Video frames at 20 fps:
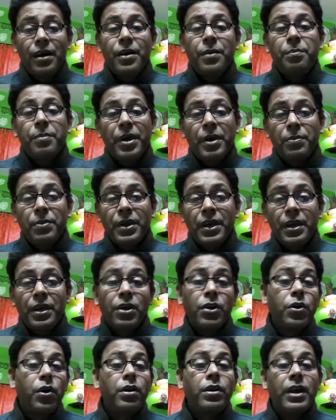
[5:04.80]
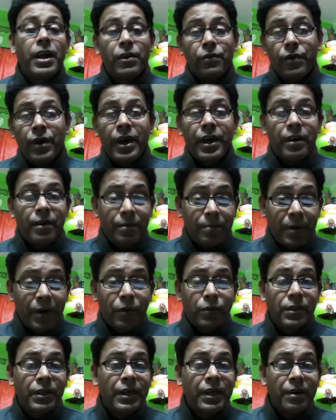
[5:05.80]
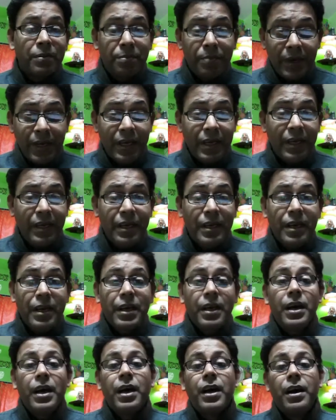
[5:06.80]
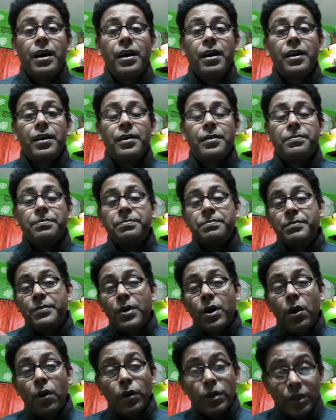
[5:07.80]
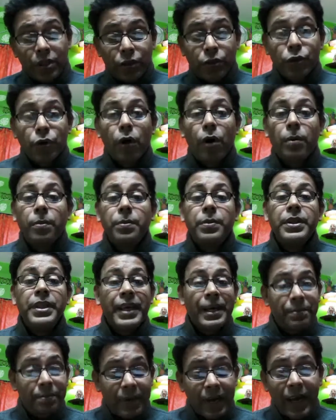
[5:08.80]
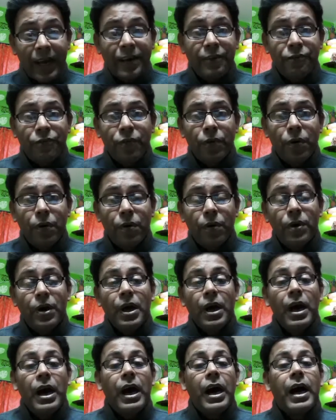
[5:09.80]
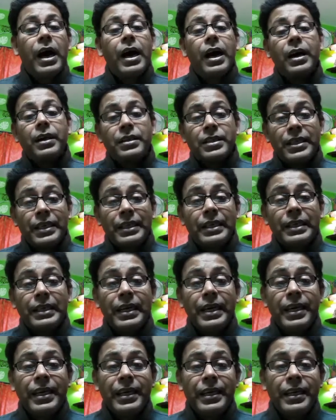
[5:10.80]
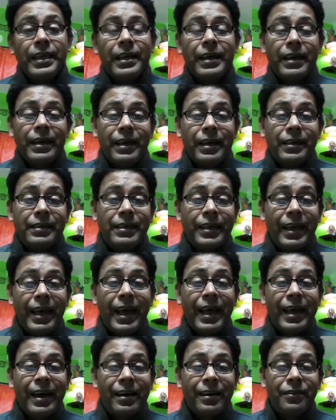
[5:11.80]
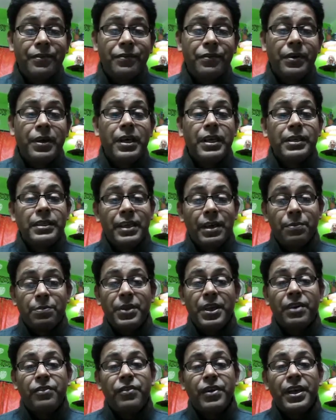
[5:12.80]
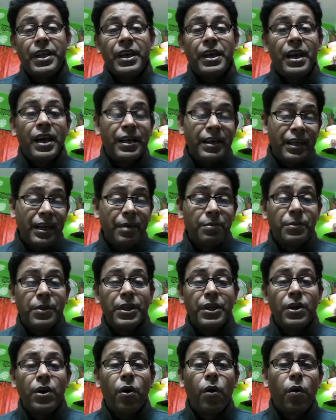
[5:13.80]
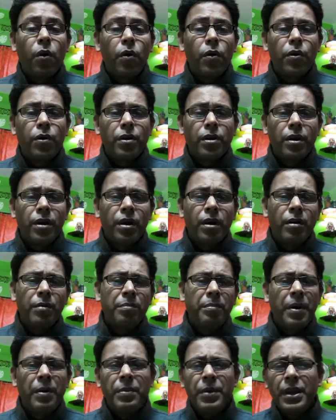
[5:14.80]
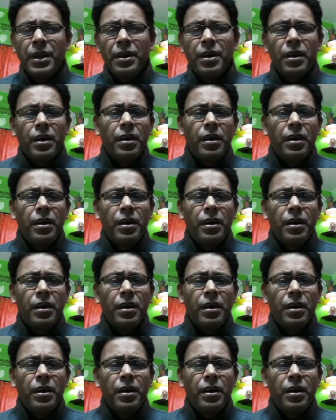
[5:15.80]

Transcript: maybe not aware about the company or the job they applied for. Thirdly, they have something very uncommon or maybe